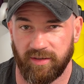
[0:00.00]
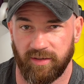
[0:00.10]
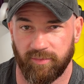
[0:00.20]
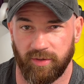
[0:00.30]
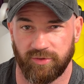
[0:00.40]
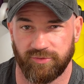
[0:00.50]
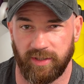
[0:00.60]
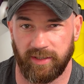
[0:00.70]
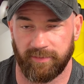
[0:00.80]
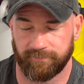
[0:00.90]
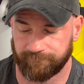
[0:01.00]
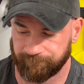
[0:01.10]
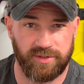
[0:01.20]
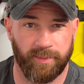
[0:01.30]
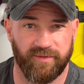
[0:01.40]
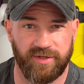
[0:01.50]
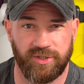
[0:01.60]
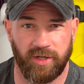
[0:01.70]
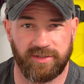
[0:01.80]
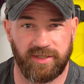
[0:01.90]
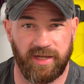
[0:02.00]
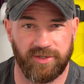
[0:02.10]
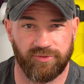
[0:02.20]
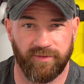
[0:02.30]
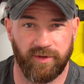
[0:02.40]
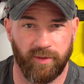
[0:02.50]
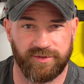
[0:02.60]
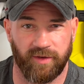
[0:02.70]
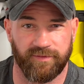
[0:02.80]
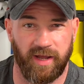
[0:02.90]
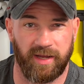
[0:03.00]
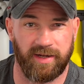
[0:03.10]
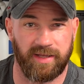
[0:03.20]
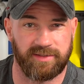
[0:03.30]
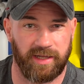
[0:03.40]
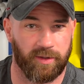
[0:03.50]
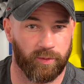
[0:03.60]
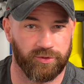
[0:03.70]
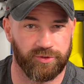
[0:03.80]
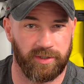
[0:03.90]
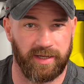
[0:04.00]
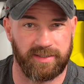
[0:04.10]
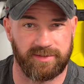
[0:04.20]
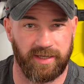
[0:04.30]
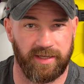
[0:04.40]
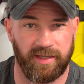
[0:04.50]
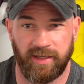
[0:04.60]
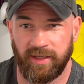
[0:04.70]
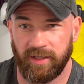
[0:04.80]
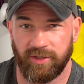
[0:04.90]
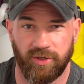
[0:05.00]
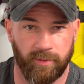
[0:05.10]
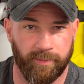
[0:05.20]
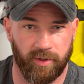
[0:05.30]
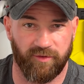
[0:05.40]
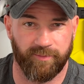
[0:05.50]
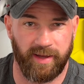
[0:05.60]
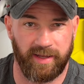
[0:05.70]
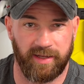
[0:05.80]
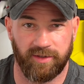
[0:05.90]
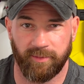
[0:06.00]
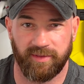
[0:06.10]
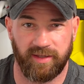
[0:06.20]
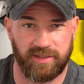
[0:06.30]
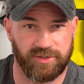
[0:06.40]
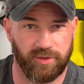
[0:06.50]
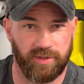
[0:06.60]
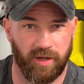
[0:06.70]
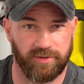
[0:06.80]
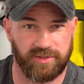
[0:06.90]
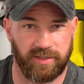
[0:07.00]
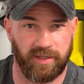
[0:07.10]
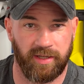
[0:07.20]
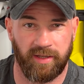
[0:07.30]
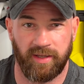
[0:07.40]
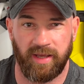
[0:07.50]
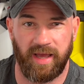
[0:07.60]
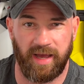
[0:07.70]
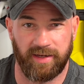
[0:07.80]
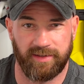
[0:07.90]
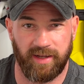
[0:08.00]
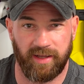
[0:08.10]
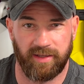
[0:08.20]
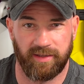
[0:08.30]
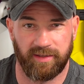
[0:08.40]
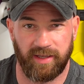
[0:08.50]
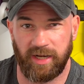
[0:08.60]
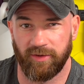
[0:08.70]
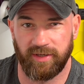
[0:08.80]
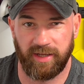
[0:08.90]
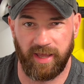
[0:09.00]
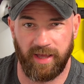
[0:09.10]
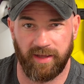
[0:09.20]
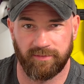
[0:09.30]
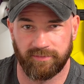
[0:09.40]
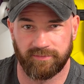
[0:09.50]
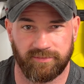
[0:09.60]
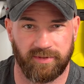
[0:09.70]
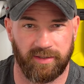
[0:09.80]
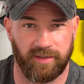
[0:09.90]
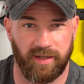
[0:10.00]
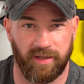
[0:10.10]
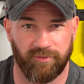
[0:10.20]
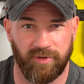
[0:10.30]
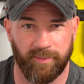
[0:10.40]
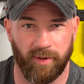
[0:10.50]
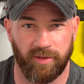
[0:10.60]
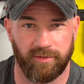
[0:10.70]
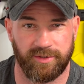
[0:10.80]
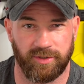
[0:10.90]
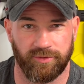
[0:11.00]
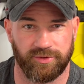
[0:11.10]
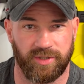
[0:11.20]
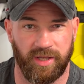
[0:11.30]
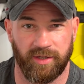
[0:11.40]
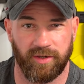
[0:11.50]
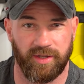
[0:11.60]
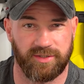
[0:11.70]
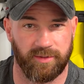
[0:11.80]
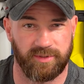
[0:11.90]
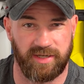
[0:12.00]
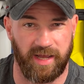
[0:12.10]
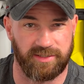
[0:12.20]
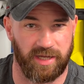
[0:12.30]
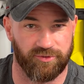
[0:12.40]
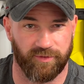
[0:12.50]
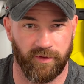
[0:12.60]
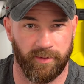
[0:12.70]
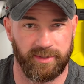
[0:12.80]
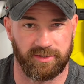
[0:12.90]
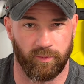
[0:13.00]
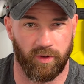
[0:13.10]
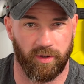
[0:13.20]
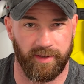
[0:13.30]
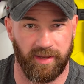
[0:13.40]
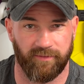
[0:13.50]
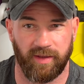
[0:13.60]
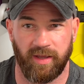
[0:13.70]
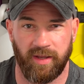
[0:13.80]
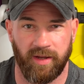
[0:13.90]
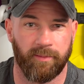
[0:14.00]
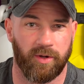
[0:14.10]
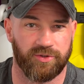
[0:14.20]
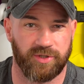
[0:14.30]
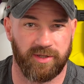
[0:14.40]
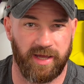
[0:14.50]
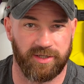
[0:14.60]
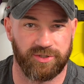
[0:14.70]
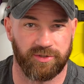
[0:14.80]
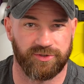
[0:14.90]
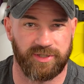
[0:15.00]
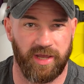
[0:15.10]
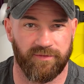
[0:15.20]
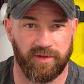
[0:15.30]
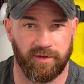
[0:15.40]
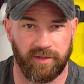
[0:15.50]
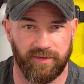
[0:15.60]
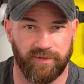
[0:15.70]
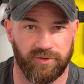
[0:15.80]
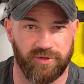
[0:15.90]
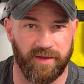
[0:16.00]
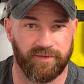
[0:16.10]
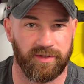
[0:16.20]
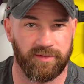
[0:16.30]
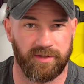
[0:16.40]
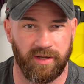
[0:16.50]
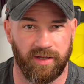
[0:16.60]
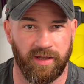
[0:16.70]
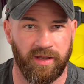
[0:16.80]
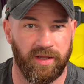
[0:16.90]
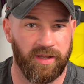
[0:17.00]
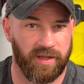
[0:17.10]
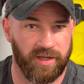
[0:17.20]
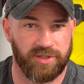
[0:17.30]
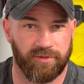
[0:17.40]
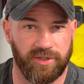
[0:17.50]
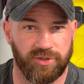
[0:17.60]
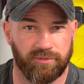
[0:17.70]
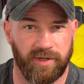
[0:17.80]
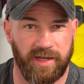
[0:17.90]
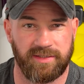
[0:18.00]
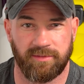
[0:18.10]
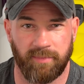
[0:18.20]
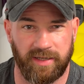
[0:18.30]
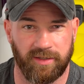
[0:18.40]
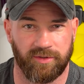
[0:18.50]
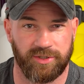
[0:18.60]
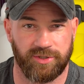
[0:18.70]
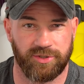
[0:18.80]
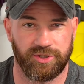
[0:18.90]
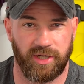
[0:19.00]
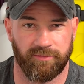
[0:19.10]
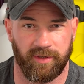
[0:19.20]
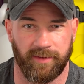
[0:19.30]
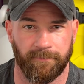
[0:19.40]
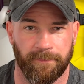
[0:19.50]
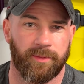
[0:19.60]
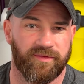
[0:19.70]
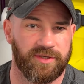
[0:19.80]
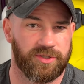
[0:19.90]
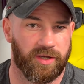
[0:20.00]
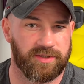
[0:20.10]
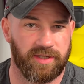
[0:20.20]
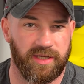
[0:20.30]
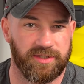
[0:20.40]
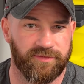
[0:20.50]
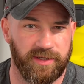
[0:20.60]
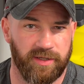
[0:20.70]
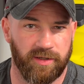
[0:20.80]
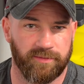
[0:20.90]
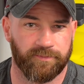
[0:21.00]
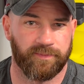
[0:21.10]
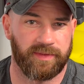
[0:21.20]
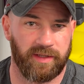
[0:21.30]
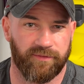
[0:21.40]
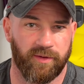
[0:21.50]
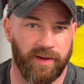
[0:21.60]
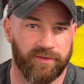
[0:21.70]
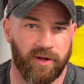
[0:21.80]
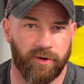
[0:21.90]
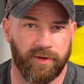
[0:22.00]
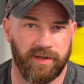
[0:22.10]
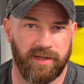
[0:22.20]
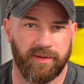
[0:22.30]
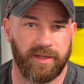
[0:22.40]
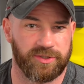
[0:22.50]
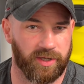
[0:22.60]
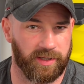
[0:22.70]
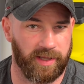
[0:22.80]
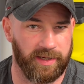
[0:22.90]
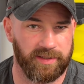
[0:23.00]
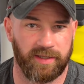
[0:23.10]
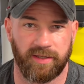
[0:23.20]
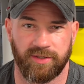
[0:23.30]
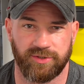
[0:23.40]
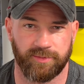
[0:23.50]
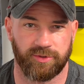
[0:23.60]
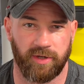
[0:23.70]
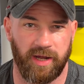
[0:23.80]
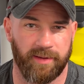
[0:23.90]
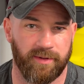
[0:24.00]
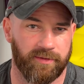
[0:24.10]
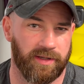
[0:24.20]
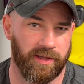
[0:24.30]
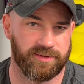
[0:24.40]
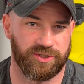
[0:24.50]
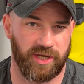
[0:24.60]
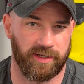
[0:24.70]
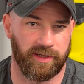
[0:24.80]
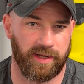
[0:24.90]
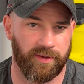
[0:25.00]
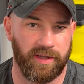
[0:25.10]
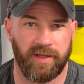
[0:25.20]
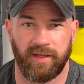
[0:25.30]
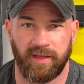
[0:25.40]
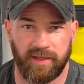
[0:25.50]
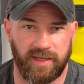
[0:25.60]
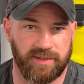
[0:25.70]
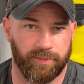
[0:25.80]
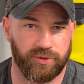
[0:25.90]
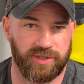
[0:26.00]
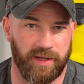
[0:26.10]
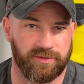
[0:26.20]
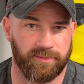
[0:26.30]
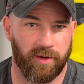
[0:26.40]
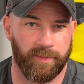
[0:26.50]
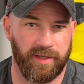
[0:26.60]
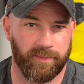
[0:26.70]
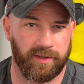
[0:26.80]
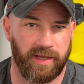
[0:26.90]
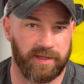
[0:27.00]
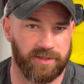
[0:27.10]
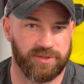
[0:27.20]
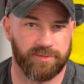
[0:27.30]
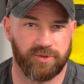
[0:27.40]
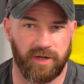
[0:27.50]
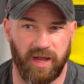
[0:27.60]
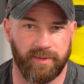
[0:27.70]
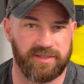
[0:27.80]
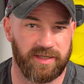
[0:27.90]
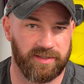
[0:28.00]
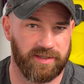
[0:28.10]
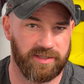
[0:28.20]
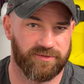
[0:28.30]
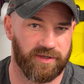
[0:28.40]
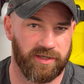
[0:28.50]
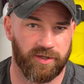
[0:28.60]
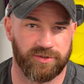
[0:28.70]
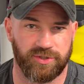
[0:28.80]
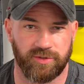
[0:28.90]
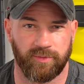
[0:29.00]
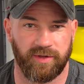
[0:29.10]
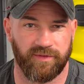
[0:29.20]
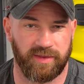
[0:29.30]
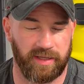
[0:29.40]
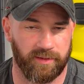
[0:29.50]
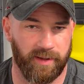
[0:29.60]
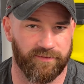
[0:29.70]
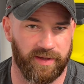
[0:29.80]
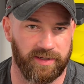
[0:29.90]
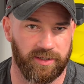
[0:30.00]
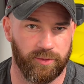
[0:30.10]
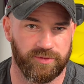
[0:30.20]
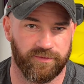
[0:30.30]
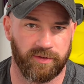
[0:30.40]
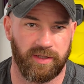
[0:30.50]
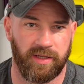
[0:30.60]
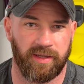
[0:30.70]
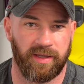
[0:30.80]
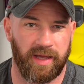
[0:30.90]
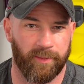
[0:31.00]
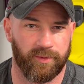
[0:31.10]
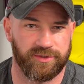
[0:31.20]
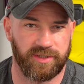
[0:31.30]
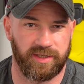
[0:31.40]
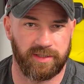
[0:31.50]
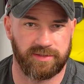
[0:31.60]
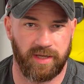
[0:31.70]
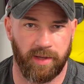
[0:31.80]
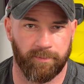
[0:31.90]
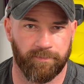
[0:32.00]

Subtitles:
products really. So I hope you've enjoyed today's review of Soft99's Glaco Ultra. Like I say, don't be put off by it, don't be think it's too daunting, and get it on your car and reap all the results. Not in terms of nice hydrophobics and water behaviour, but also that additional safety that it'll give you driving in torrential rains and bad conditions generally. Hope you've enjoyed today's video. If you haven't already, make sure you like, subscribe, that really helps the channel out, gets it pushed out to more people. Liking and subscribing, send this video to someone if you think they might find it useful, and we'll see you next time.